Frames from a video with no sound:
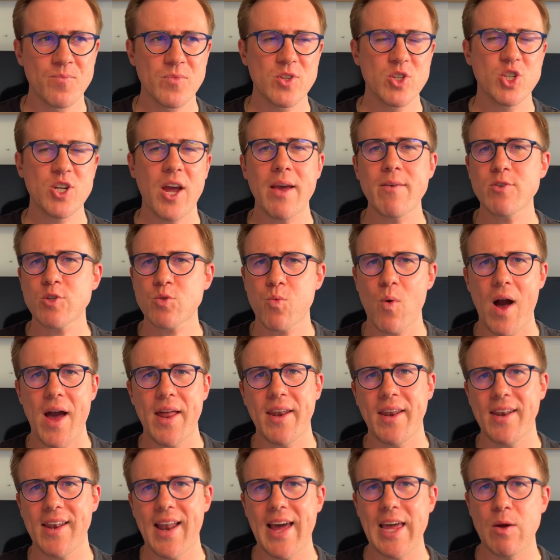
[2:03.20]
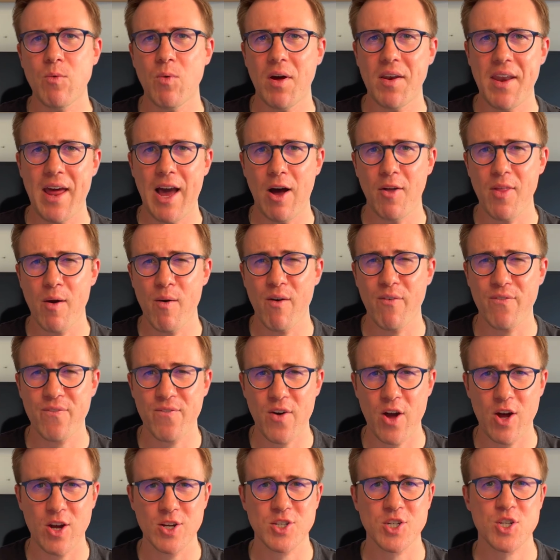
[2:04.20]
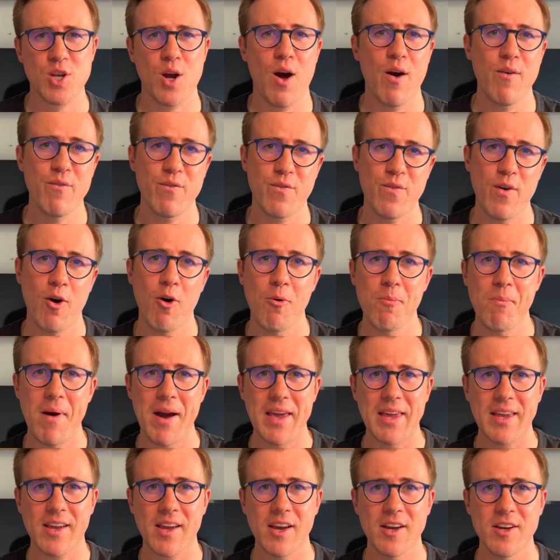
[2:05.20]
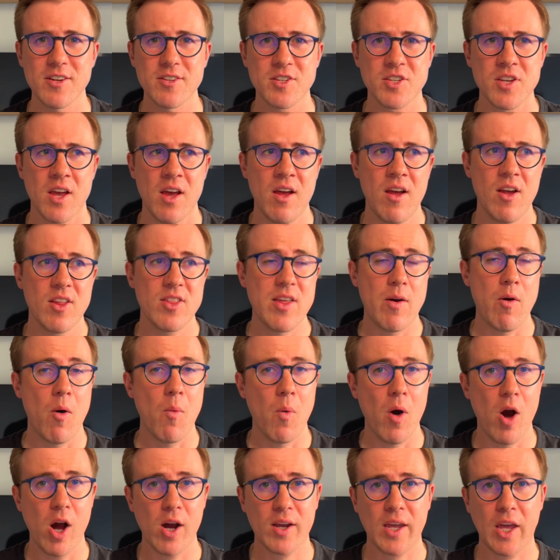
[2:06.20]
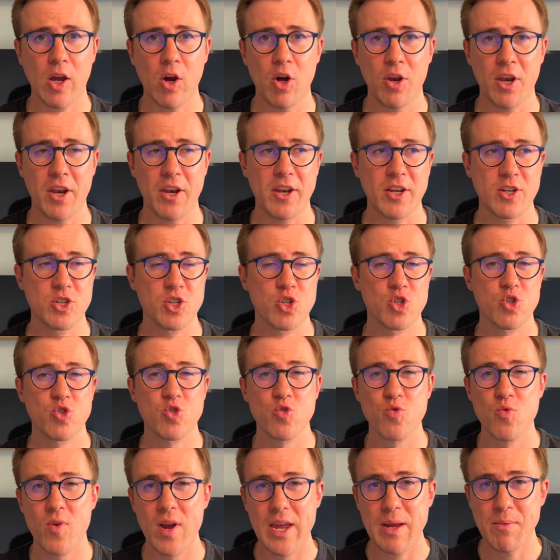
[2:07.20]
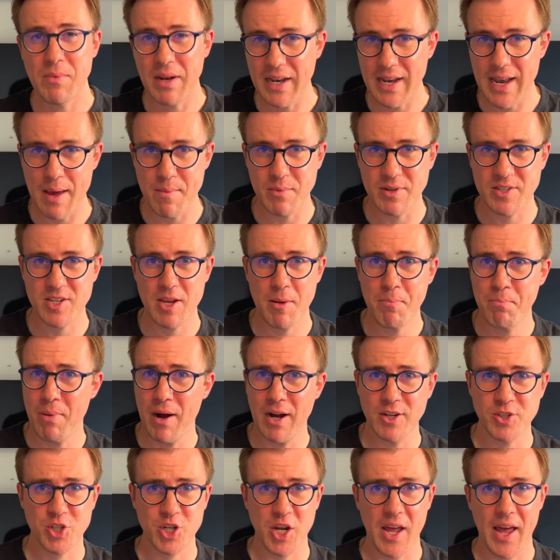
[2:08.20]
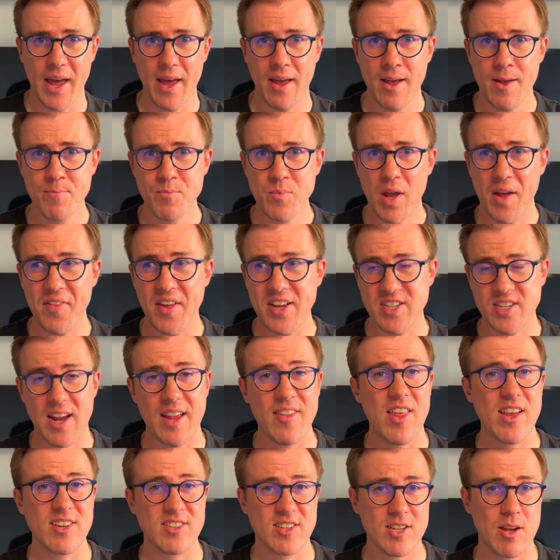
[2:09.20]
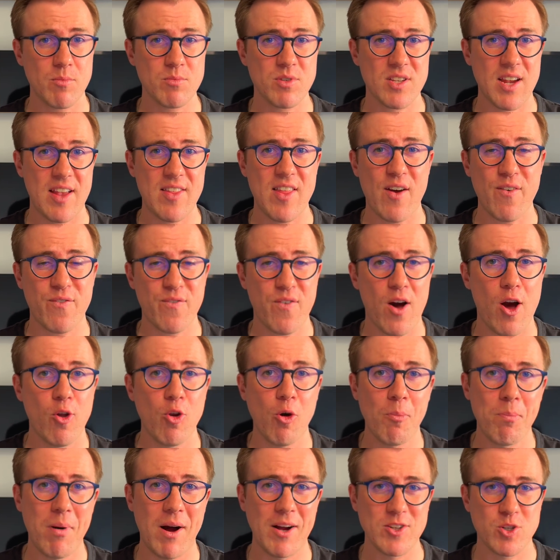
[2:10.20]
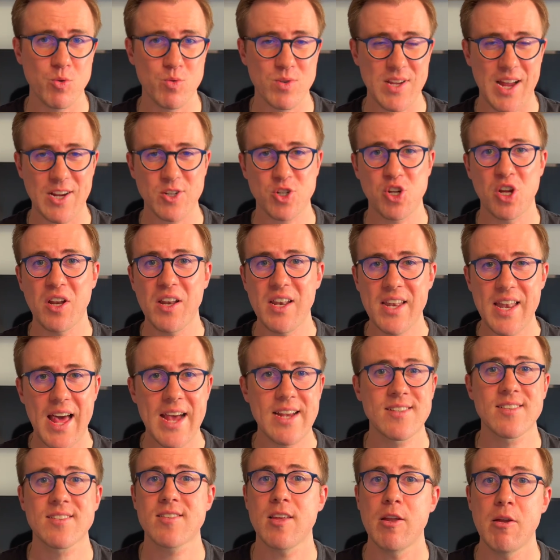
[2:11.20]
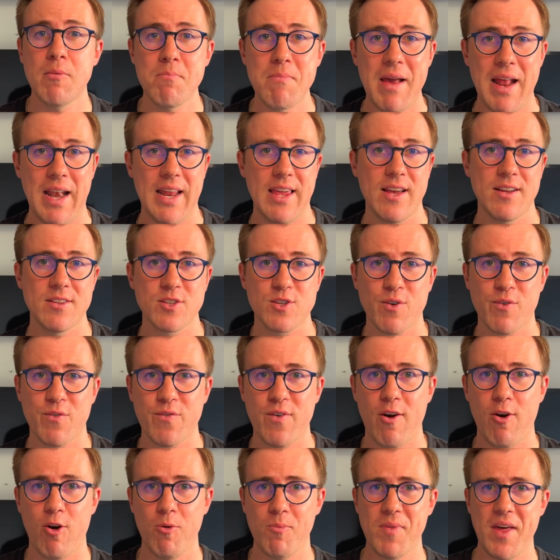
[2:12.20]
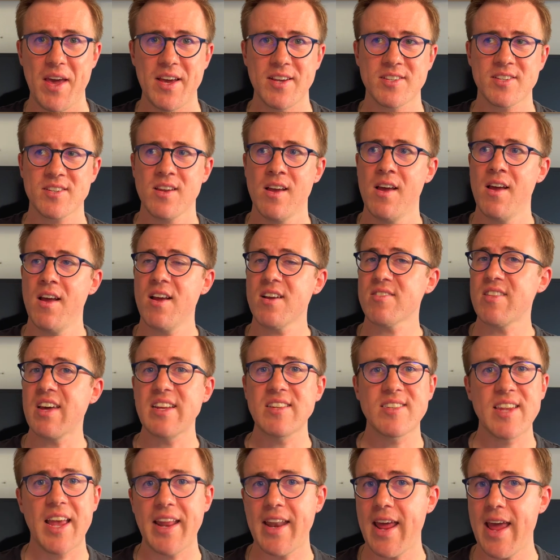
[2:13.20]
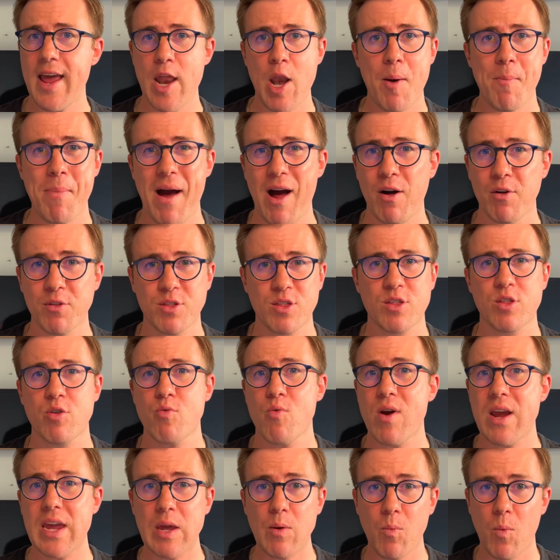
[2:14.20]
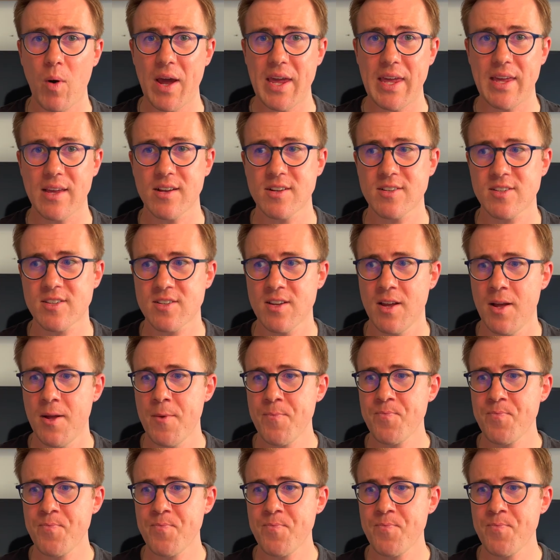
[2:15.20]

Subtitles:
James Wan and Leigh Whannell, they were first-time filmmakers. They were working on an extremely limited budget. And they say that, some say their final budget was actually less than $1 million to film this. They did it in about 3 weeks.